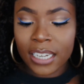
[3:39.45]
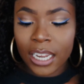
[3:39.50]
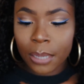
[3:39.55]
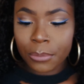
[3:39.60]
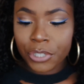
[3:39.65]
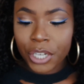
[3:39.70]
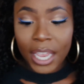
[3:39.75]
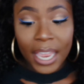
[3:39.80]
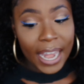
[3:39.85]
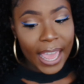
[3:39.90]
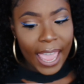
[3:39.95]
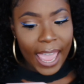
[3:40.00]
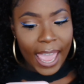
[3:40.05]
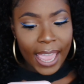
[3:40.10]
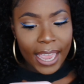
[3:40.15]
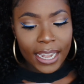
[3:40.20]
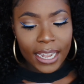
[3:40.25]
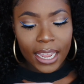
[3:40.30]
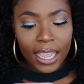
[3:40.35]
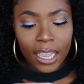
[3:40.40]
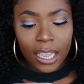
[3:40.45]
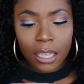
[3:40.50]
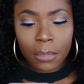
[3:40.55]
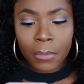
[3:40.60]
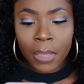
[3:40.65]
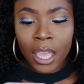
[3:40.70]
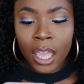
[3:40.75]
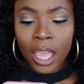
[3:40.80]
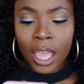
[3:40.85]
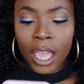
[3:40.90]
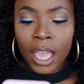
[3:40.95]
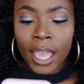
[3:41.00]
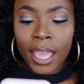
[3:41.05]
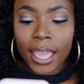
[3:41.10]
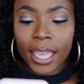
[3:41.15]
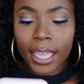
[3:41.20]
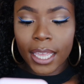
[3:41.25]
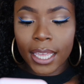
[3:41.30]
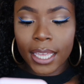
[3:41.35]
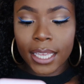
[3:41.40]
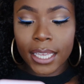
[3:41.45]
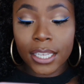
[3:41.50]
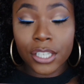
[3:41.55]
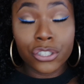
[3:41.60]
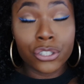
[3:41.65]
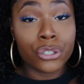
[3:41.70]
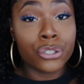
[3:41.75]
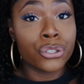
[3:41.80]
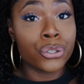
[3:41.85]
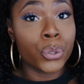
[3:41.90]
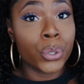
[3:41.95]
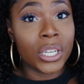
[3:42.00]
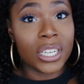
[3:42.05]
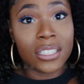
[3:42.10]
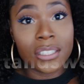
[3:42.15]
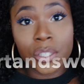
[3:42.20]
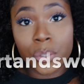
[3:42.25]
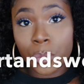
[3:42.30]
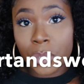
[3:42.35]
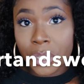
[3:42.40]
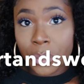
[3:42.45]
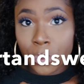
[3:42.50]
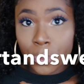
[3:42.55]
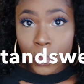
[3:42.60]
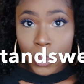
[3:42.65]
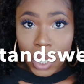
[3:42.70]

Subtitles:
Snapchat @ name is short and sweet